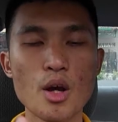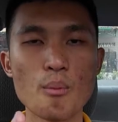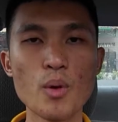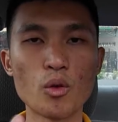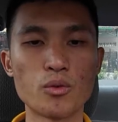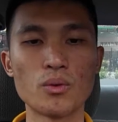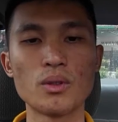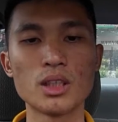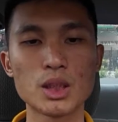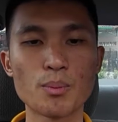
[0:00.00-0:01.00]
Both
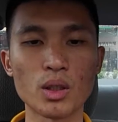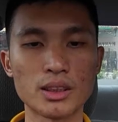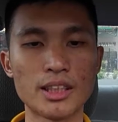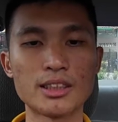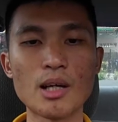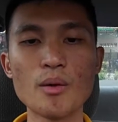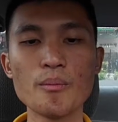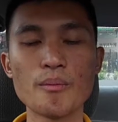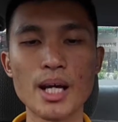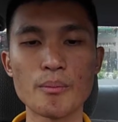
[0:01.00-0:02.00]
sports a
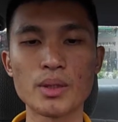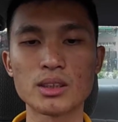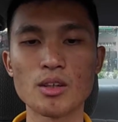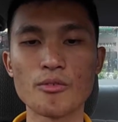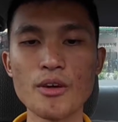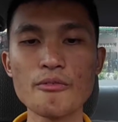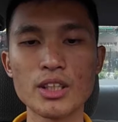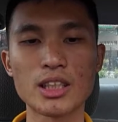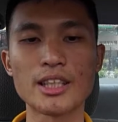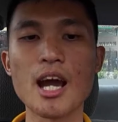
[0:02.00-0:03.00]
7MP
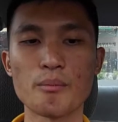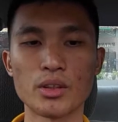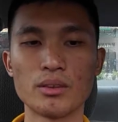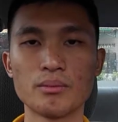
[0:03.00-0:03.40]
front-facing camera.